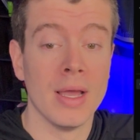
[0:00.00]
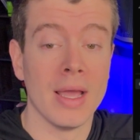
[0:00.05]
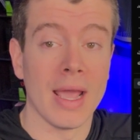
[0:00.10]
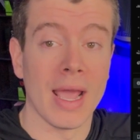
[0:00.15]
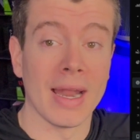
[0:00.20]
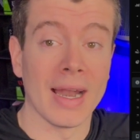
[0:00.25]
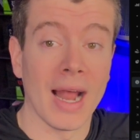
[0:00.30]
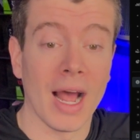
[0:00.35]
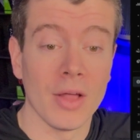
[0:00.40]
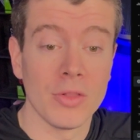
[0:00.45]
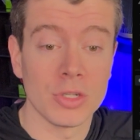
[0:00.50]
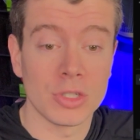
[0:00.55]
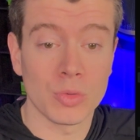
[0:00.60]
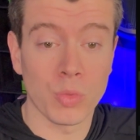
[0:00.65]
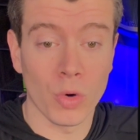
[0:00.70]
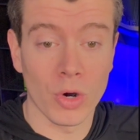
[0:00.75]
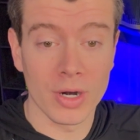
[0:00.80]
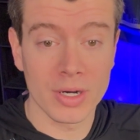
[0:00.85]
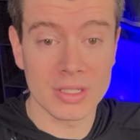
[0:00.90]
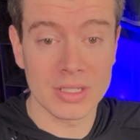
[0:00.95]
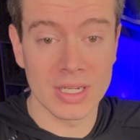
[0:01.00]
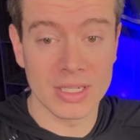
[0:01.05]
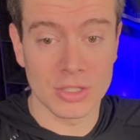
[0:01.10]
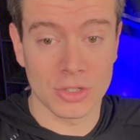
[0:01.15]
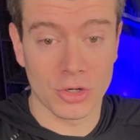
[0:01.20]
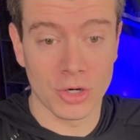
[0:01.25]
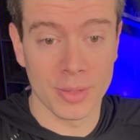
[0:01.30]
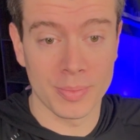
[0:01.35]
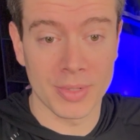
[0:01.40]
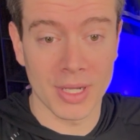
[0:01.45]
And how this works is
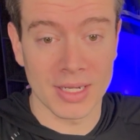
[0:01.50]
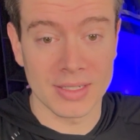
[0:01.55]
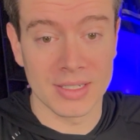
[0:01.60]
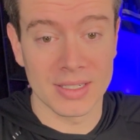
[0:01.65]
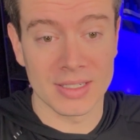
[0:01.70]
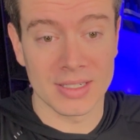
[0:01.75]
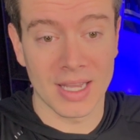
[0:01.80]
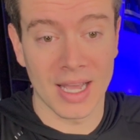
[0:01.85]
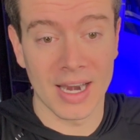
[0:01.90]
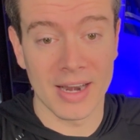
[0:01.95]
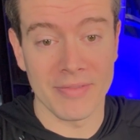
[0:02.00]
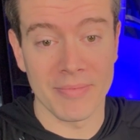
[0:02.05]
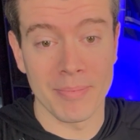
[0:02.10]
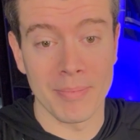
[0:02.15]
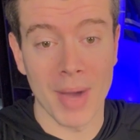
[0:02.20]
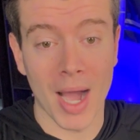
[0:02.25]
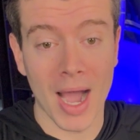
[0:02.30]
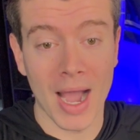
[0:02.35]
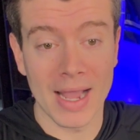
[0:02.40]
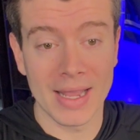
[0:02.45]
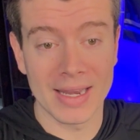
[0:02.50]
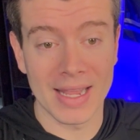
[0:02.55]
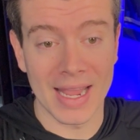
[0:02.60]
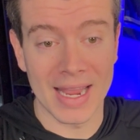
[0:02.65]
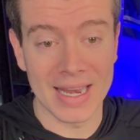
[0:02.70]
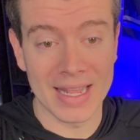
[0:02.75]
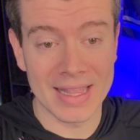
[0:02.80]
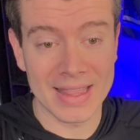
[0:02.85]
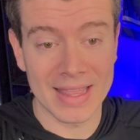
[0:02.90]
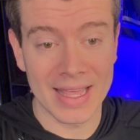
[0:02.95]
Kryptex is kind of mine
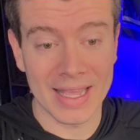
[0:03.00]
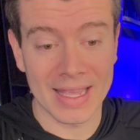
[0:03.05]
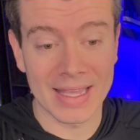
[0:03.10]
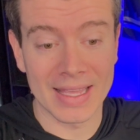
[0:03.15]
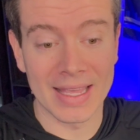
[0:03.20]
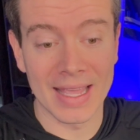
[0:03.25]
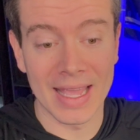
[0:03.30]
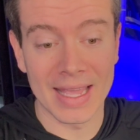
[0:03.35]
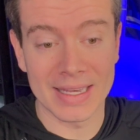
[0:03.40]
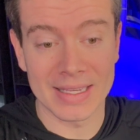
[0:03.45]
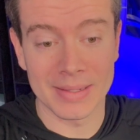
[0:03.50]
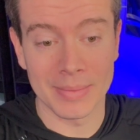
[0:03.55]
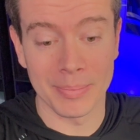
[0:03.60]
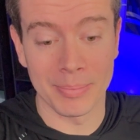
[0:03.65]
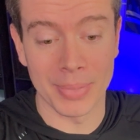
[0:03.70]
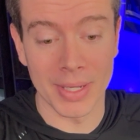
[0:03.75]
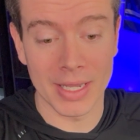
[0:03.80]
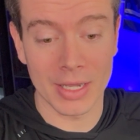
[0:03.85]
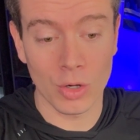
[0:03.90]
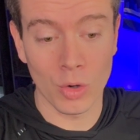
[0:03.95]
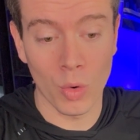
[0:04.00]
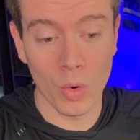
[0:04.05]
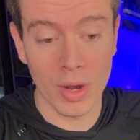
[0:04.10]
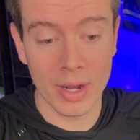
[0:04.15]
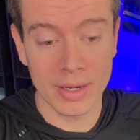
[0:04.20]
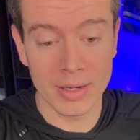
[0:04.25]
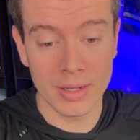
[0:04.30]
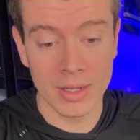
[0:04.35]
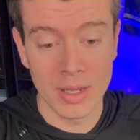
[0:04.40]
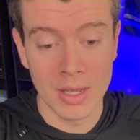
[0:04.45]
anything get
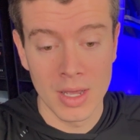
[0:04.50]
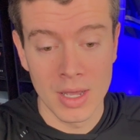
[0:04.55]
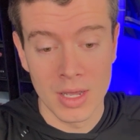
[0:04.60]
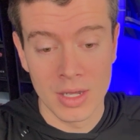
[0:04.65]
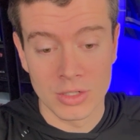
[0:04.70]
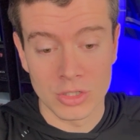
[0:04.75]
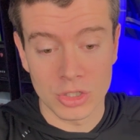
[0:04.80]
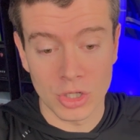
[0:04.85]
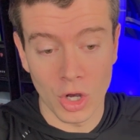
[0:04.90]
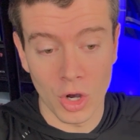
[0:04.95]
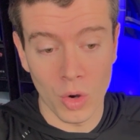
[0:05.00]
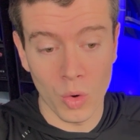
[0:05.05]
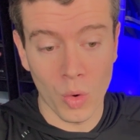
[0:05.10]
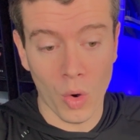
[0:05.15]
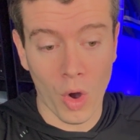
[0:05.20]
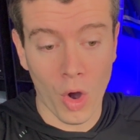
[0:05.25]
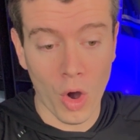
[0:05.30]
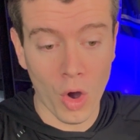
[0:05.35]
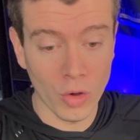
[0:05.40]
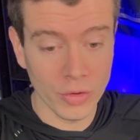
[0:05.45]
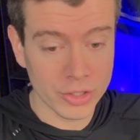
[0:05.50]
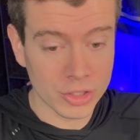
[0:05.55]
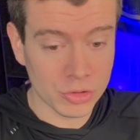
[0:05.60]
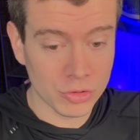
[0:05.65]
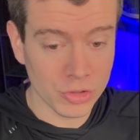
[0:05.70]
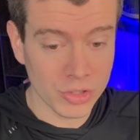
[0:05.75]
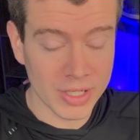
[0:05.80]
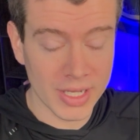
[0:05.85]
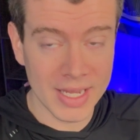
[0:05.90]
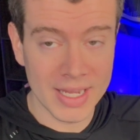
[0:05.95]
Bitcoin. So all this
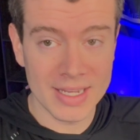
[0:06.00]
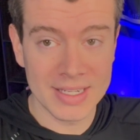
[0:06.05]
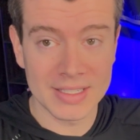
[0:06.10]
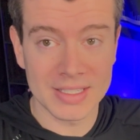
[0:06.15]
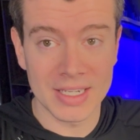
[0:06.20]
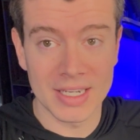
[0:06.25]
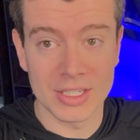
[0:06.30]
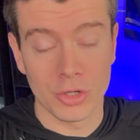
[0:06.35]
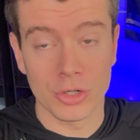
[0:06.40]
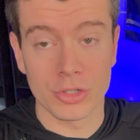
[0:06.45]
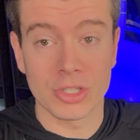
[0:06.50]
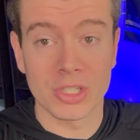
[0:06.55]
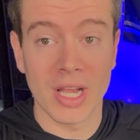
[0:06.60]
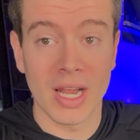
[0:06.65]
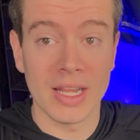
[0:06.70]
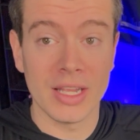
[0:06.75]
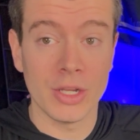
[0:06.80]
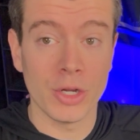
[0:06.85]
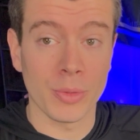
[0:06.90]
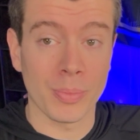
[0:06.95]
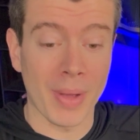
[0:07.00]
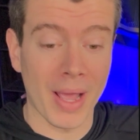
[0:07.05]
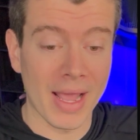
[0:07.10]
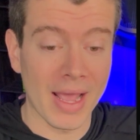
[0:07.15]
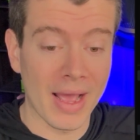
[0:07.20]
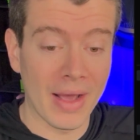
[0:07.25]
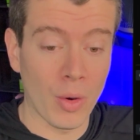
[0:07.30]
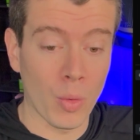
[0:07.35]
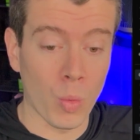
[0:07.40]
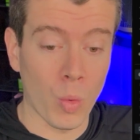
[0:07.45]
really is, is you're setting your
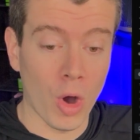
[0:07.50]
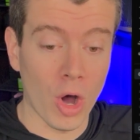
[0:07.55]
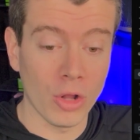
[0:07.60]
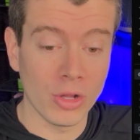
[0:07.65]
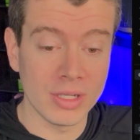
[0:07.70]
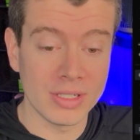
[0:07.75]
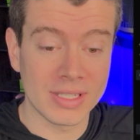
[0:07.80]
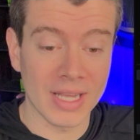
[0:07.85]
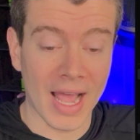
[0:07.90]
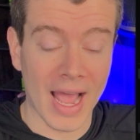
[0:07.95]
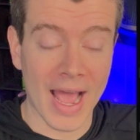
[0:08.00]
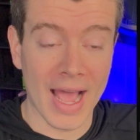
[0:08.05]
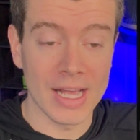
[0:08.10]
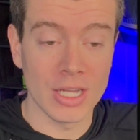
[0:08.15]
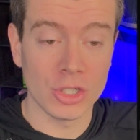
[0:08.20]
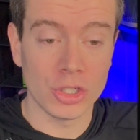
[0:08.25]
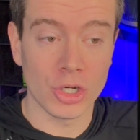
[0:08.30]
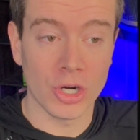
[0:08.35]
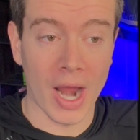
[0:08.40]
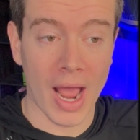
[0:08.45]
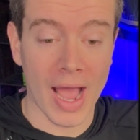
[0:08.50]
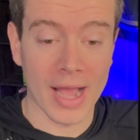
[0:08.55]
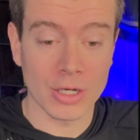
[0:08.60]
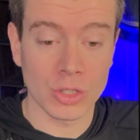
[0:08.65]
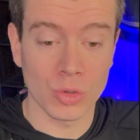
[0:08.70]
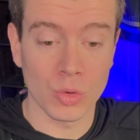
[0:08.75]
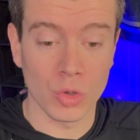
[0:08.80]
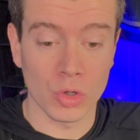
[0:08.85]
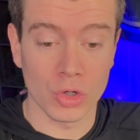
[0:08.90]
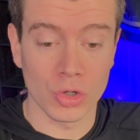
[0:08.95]
payout wallet as your
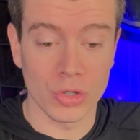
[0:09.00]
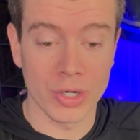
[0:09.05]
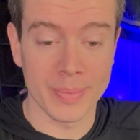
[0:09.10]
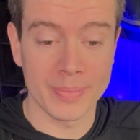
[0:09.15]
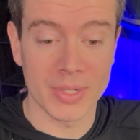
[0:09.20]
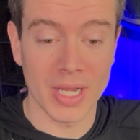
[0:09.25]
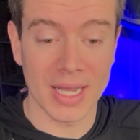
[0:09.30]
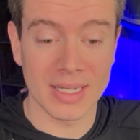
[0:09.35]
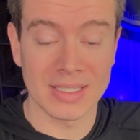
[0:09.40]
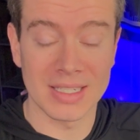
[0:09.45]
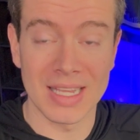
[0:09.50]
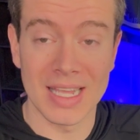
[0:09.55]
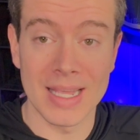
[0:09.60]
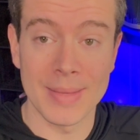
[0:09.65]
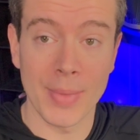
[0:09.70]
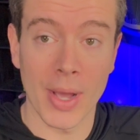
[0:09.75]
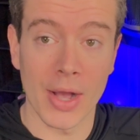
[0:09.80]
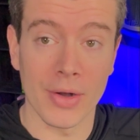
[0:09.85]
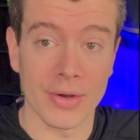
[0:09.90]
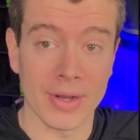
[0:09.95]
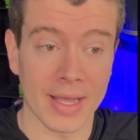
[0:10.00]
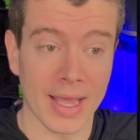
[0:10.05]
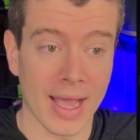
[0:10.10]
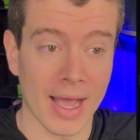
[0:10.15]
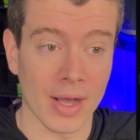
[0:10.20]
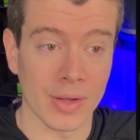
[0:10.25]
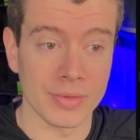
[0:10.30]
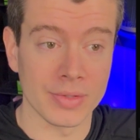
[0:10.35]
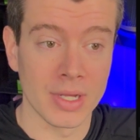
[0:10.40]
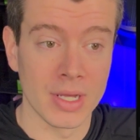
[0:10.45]
actual Kryptex email
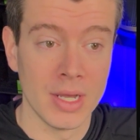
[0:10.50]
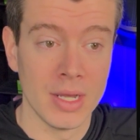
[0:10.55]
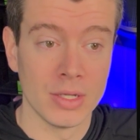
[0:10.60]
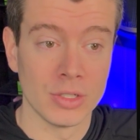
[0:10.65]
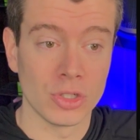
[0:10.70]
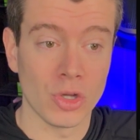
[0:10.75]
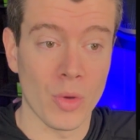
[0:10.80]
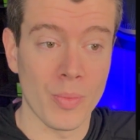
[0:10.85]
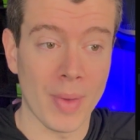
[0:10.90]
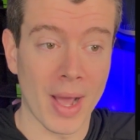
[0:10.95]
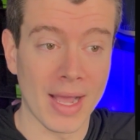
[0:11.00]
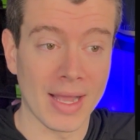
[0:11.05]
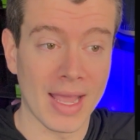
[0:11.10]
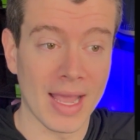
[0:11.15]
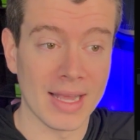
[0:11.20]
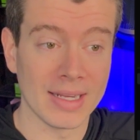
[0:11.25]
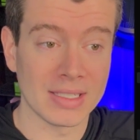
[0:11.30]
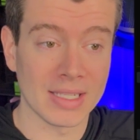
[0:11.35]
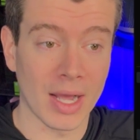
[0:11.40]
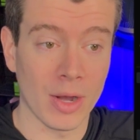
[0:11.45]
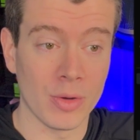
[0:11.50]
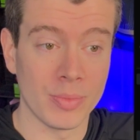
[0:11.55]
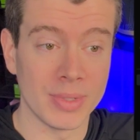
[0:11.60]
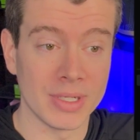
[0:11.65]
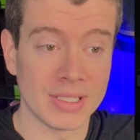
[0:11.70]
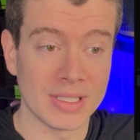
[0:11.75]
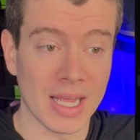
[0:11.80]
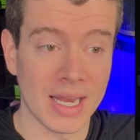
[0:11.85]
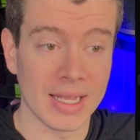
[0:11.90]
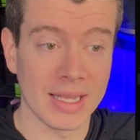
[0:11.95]
account. So in my case, I would be
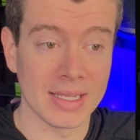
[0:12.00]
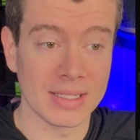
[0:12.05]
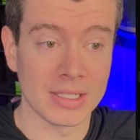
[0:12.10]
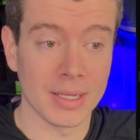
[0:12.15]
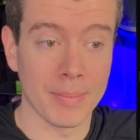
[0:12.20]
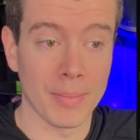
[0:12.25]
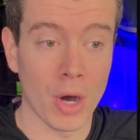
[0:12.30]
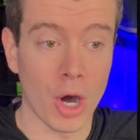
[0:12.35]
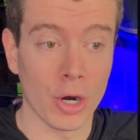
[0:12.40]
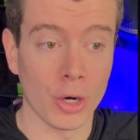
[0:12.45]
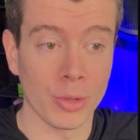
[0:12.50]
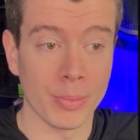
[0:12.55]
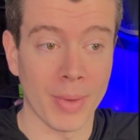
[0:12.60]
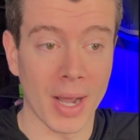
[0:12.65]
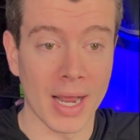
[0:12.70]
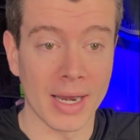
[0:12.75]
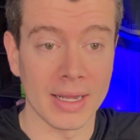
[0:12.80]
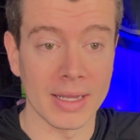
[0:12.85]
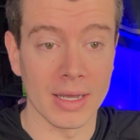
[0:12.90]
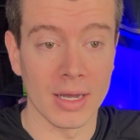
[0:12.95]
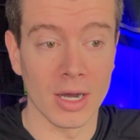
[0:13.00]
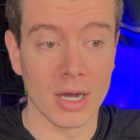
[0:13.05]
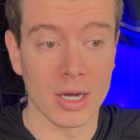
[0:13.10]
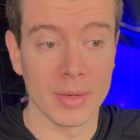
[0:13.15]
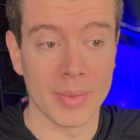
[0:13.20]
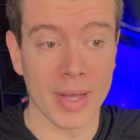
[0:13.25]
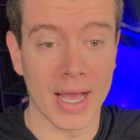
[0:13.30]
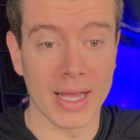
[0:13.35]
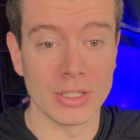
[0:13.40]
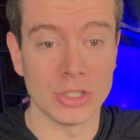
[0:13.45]
setting it to modern mining hub
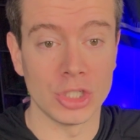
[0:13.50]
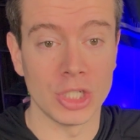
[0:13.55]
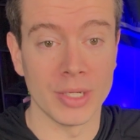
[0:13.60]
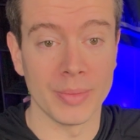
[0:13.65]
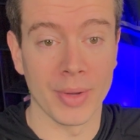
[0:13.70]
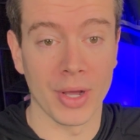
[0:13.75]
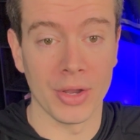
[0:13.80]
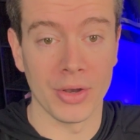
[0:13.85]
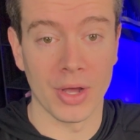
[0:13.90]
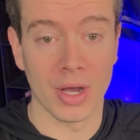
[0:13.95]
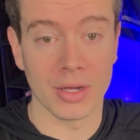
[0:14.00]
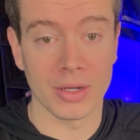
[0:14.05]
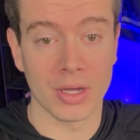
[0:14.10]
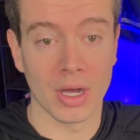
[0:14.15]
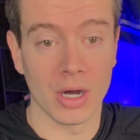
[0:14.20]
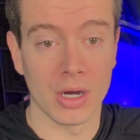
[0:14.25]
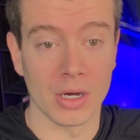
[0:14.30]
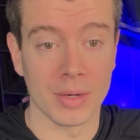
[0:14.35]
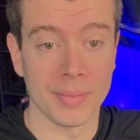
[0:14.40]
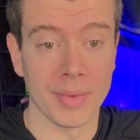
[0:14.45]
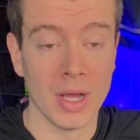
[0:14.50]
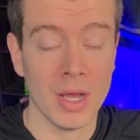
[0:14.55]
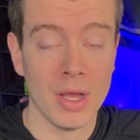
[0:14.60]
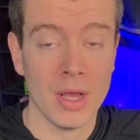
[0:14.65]
at gmail dot com.